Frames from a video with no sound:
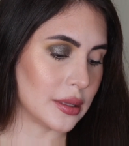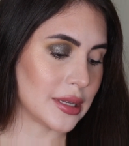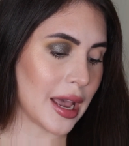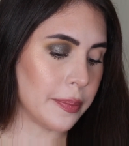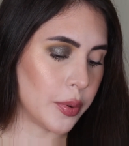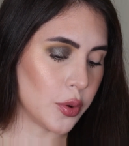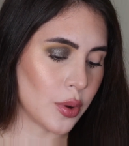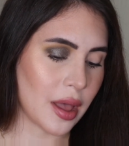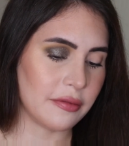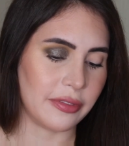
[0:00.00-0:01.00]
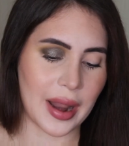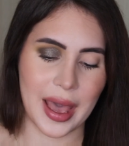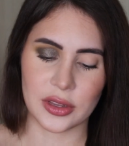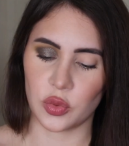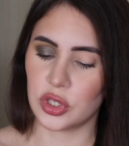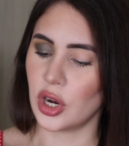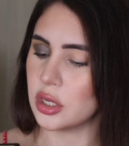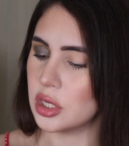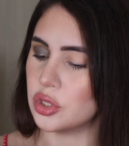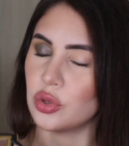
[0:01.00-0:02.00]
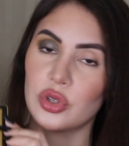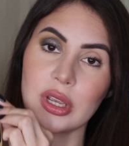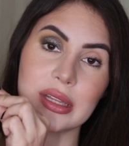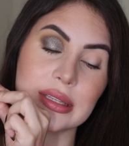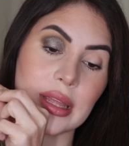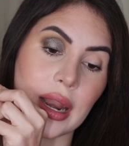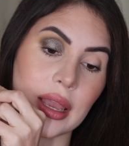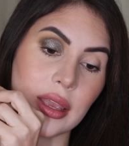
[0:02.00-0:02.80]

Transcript: Taipu and Flax, which are the two shades that I